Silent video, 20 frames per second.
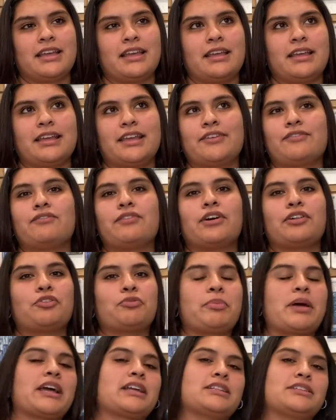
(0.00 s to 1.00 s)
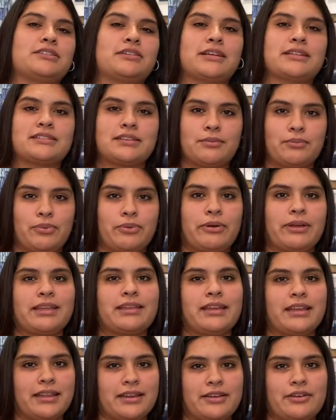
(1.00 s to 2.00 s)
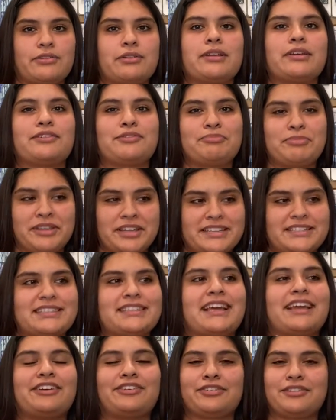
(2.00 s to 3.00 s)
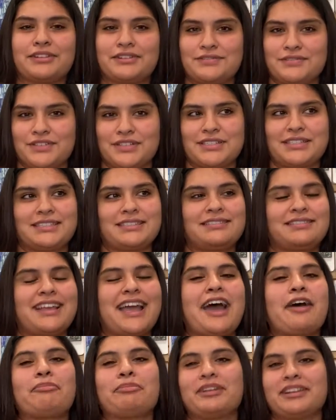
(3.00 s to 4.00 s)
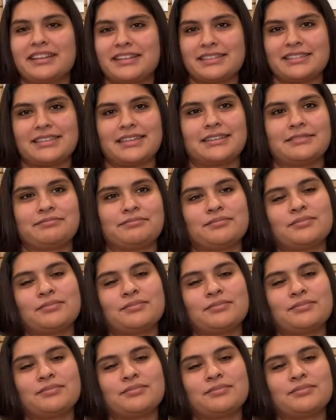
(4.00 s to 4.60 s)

it can follow back to you at some point, and it'll be a cycle of just happiness, and